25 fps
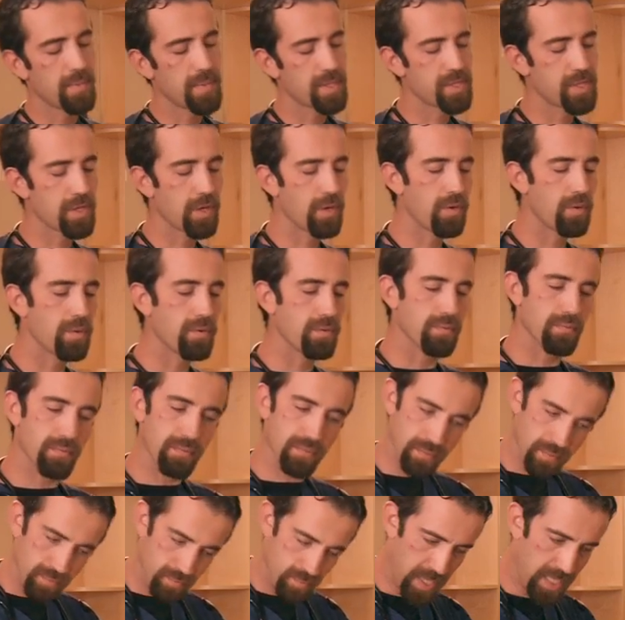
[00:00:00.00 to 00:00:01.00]
So
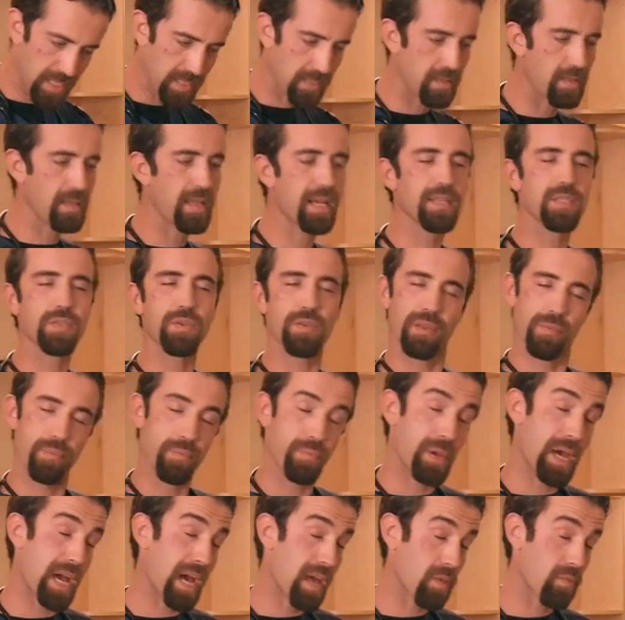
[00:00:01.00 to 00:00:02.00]
basically that's what the
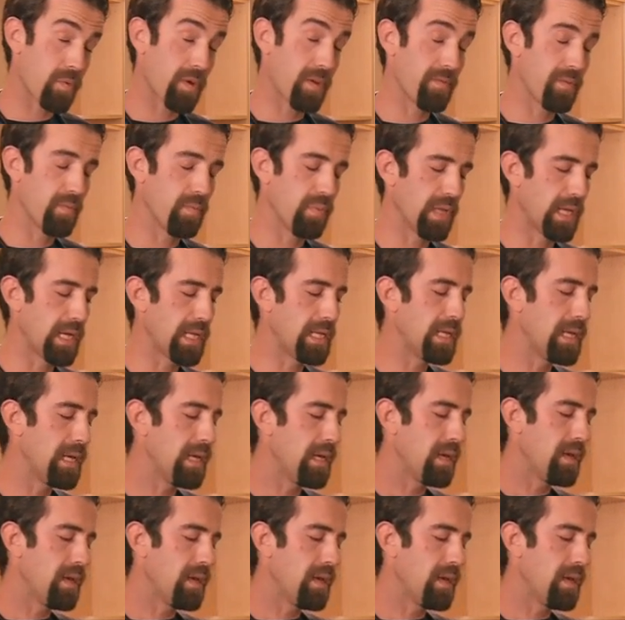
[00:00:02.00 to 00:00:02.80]
pathway of the blood.